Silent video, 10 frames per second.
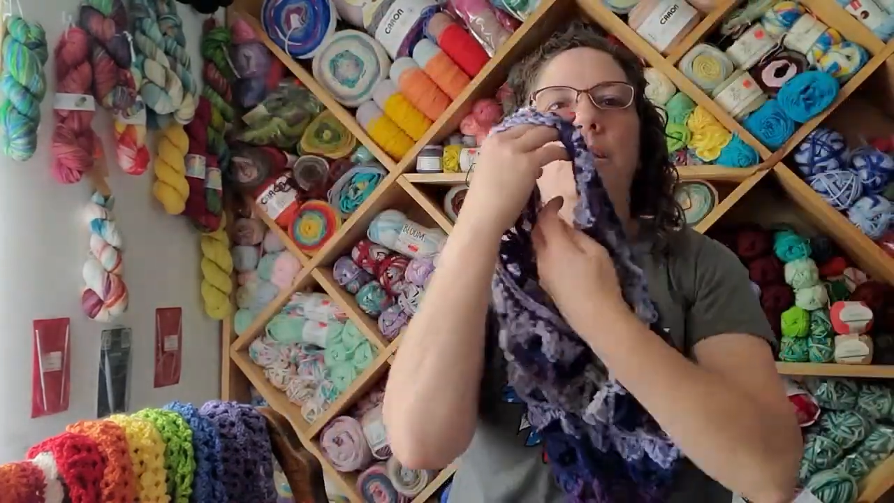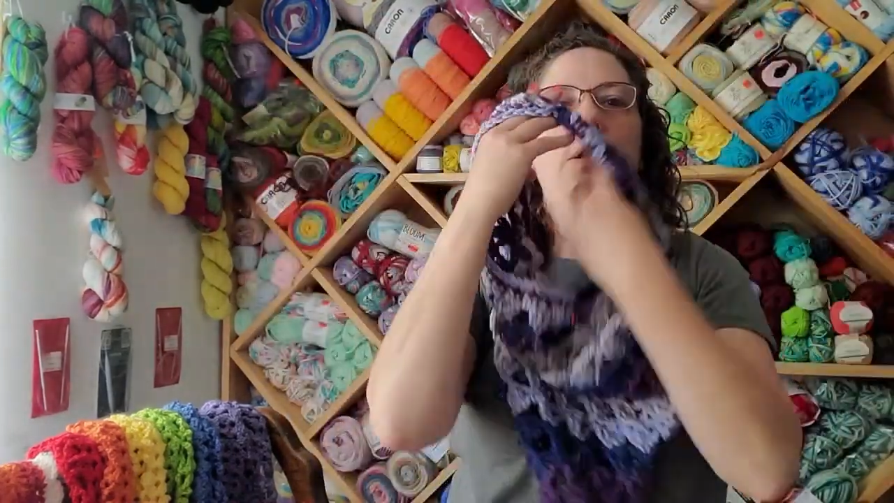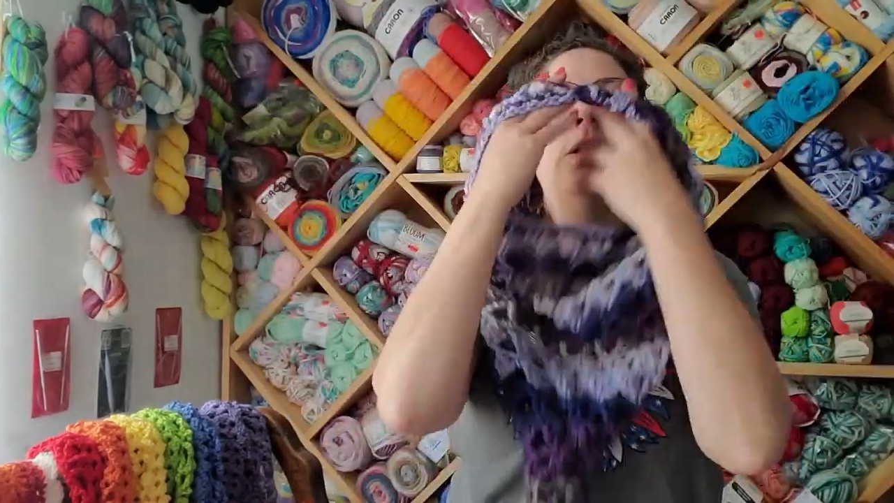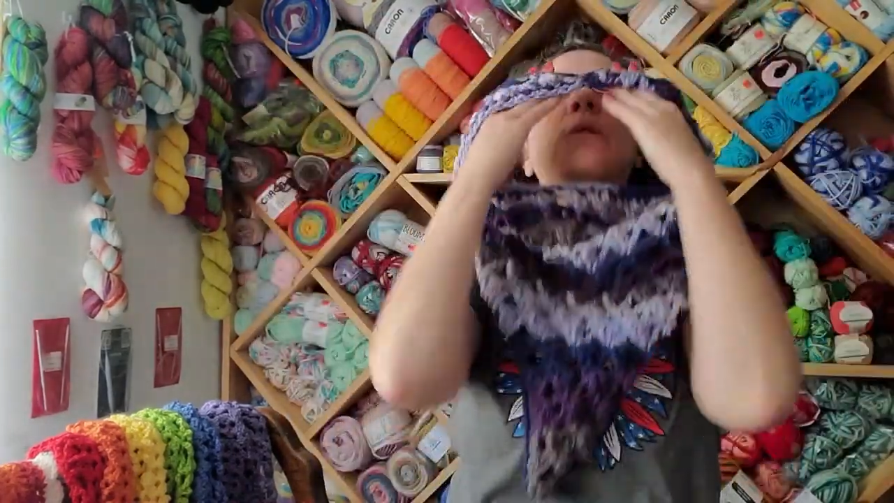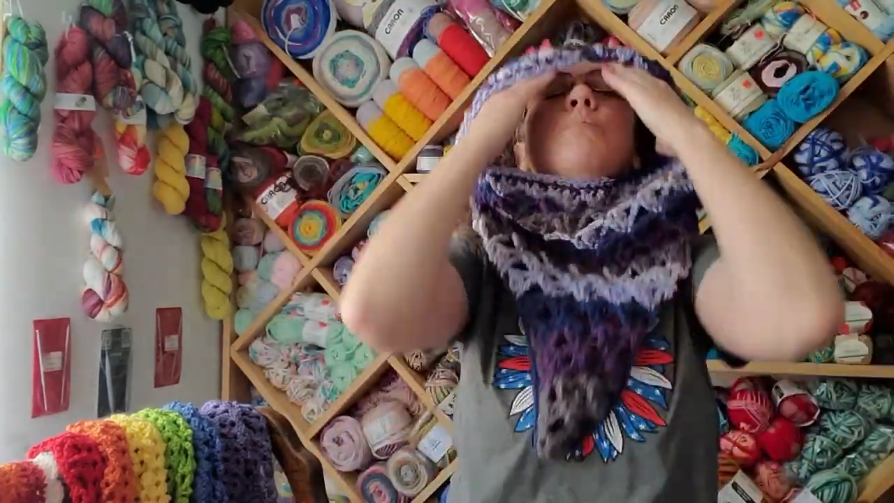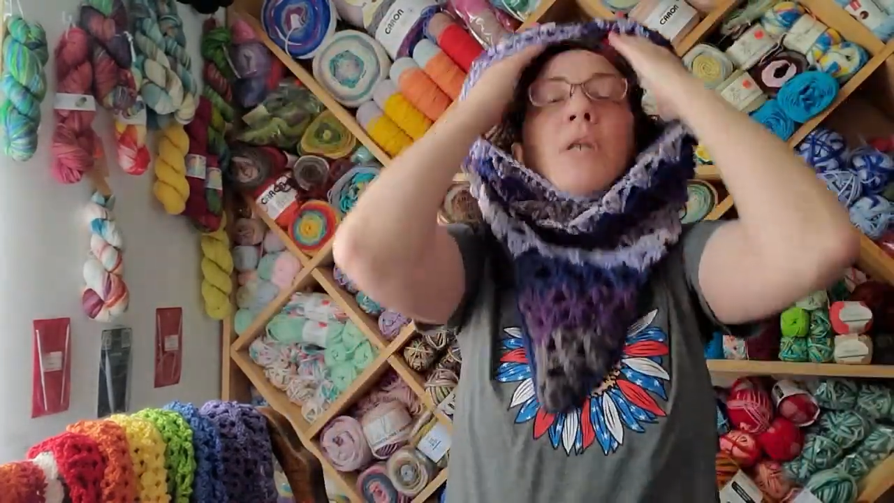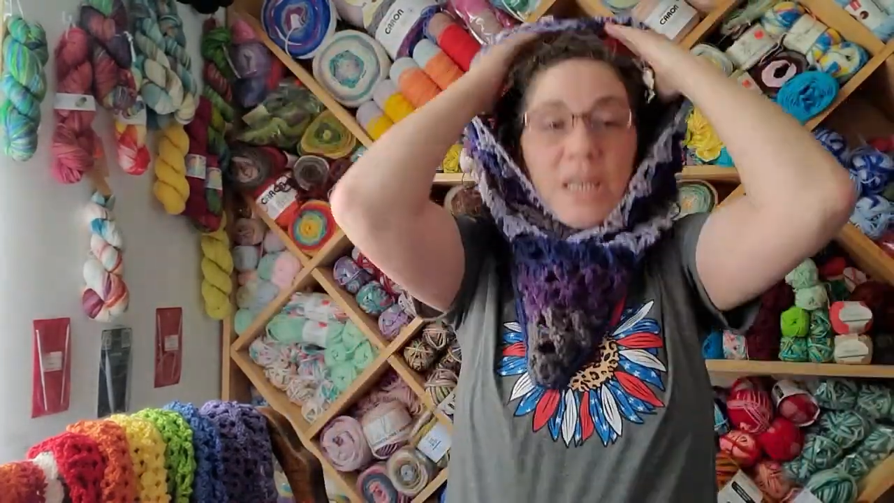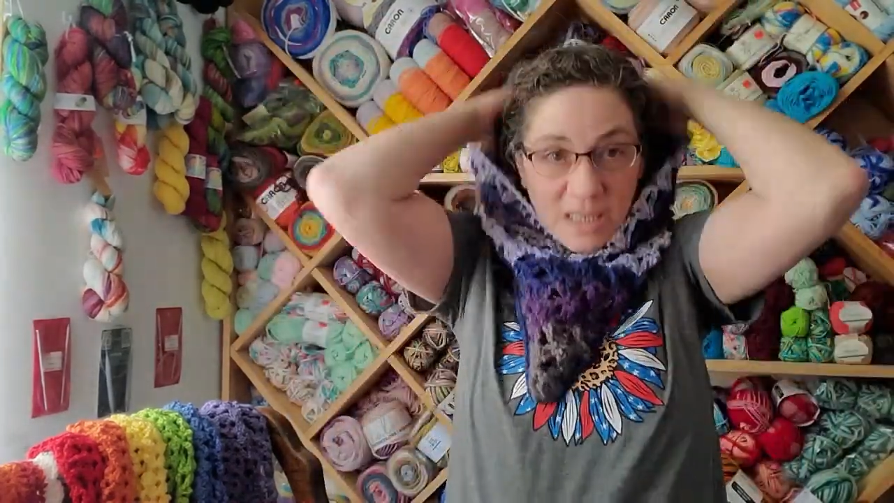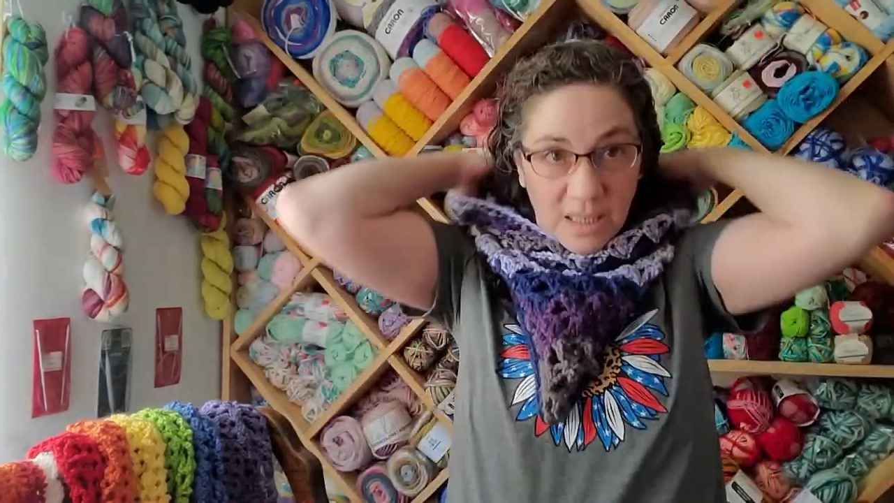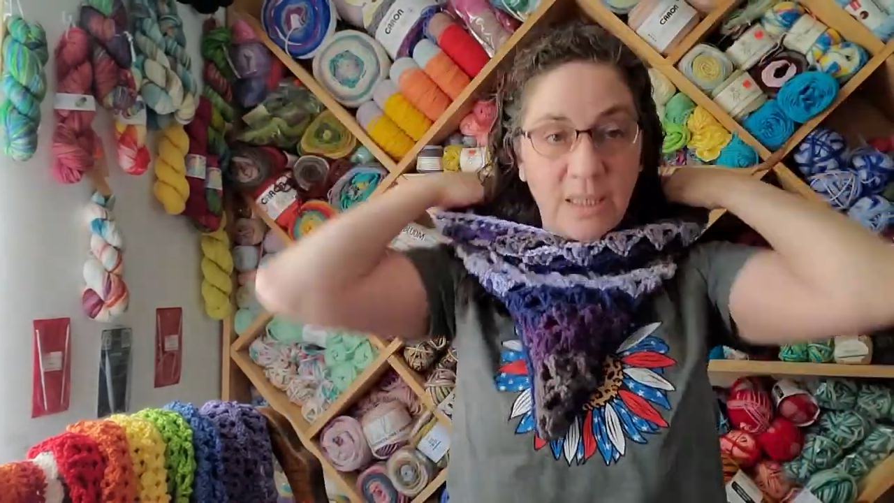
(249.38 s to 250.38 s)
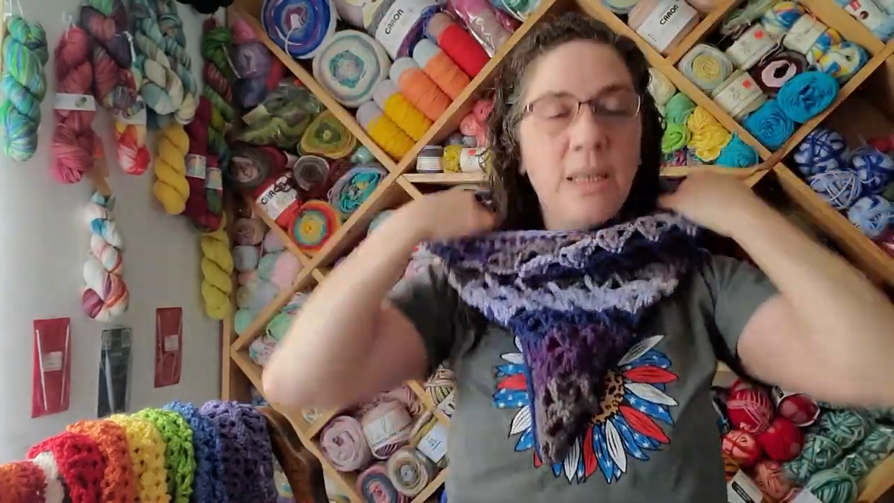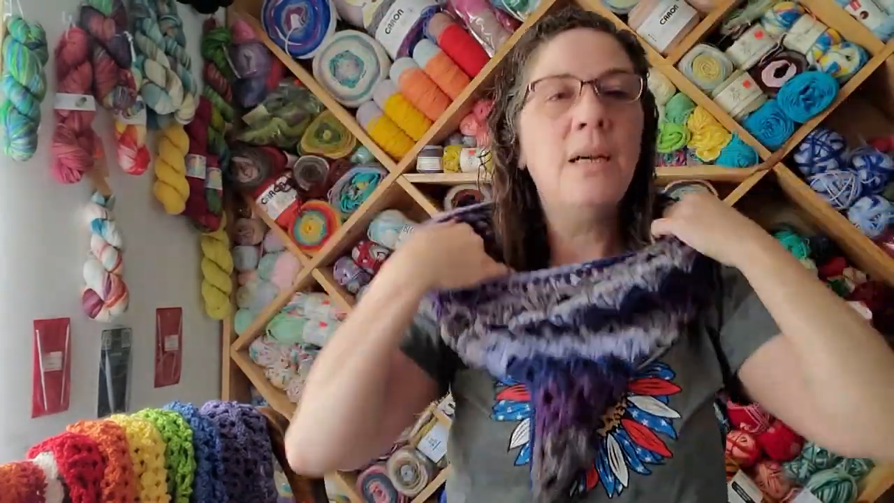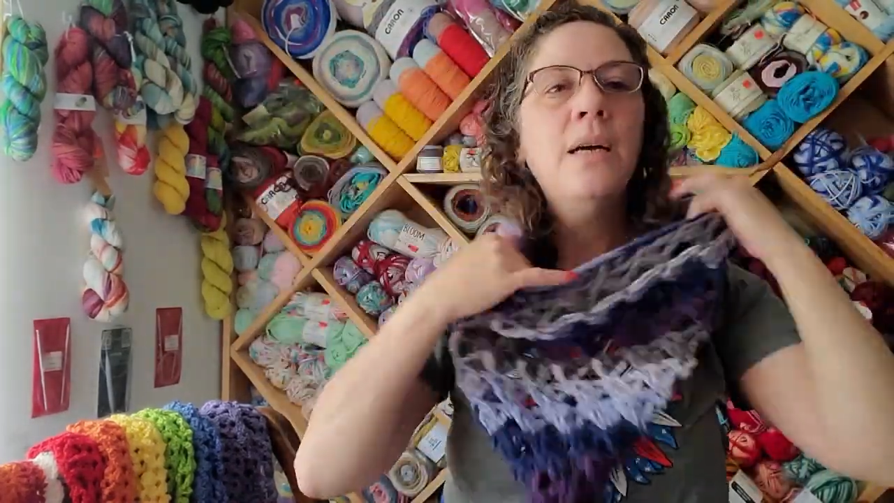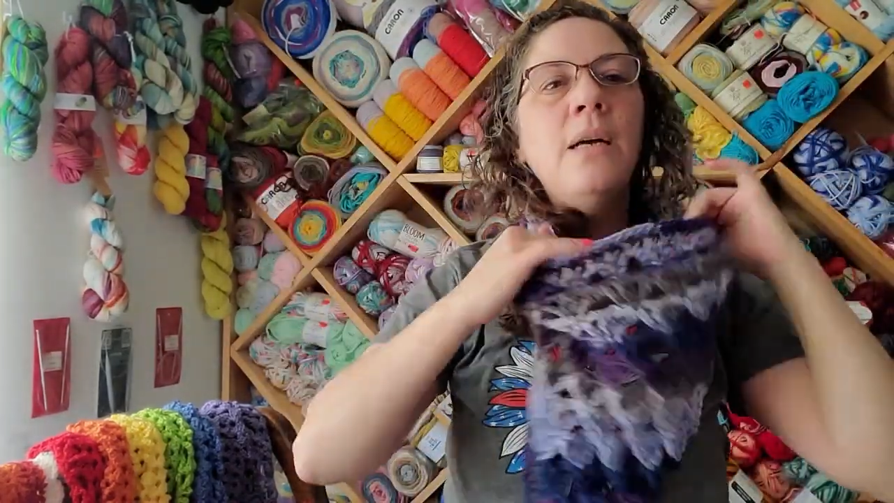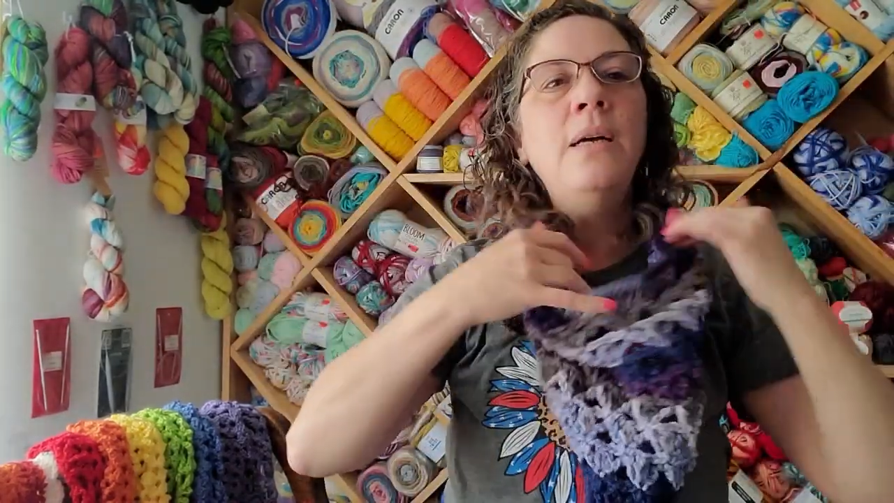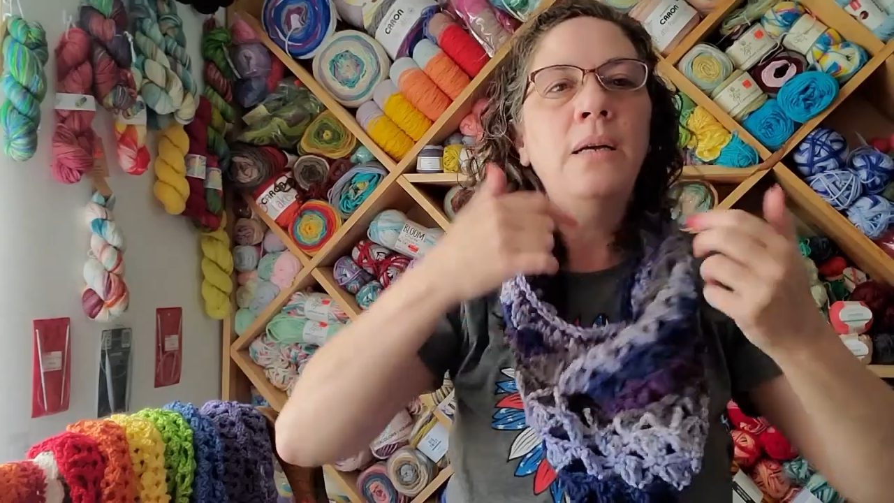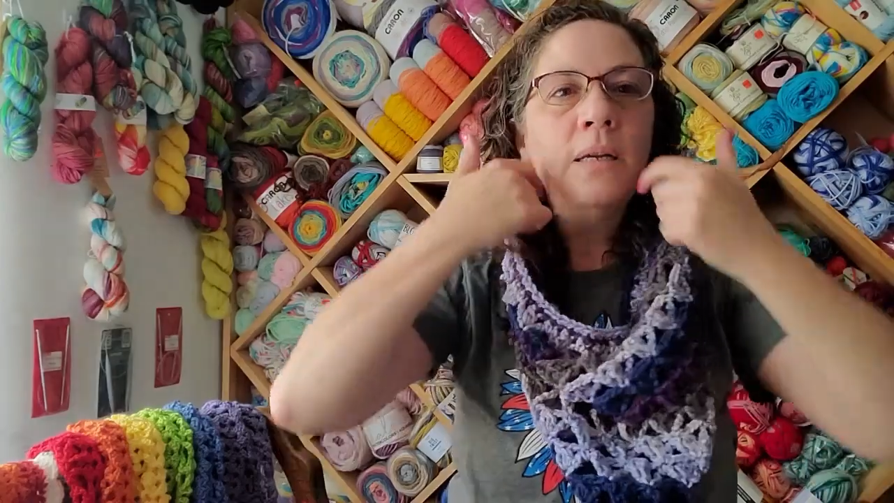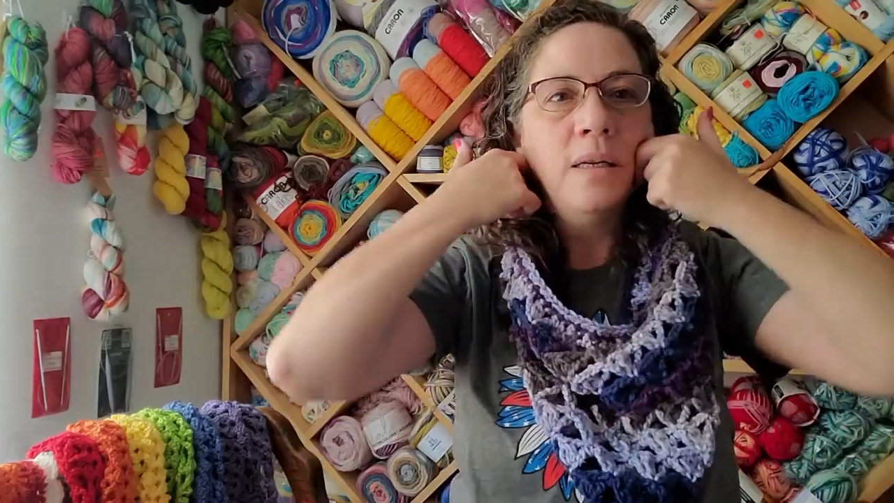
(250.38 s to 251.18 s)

you just put it, ta-da,